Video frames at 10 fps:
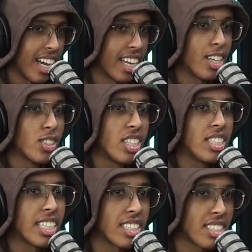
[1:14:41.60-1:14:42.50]
And I know three
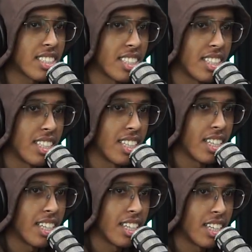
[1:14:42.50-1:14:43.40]
sentences in
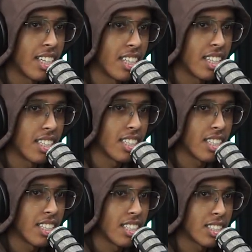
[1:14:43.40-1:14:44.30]

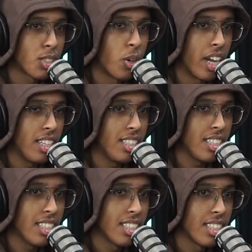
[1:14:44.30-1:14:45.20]
Swahili.
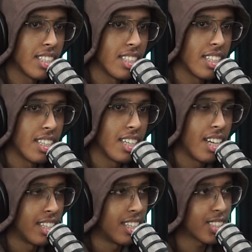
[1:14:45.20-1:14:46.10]

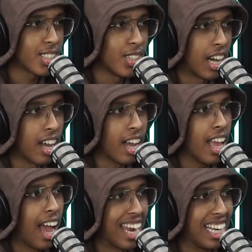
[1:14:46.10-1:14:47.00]
And also,
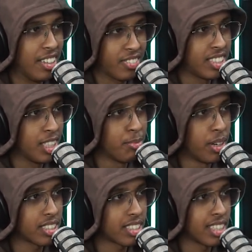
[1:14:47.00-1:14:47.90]
I lived 3
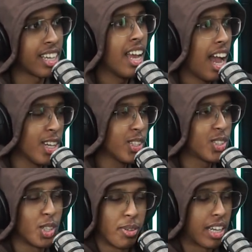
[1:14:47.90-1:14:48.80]
months. I used
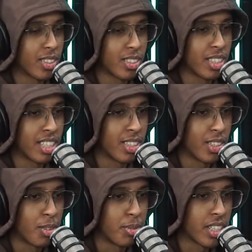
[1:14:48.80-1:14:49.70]
to know, but I don't know
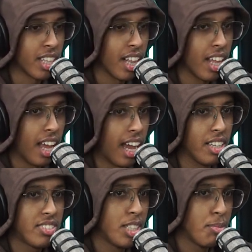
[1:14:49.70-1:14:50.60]
no more. I
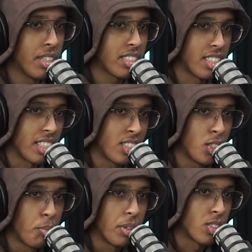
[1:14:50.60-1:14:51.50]
lived 3 months in
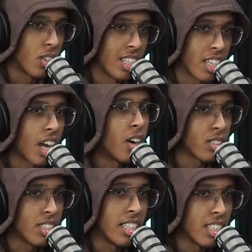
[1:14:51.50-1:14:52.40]
Ethiopia, so I count
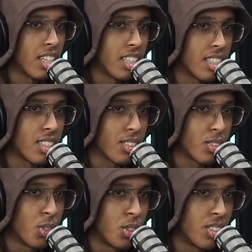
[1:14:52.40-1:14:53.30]
that
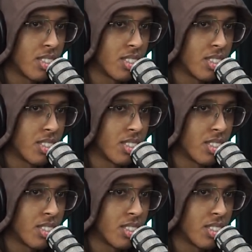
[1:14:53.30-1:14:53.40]
too.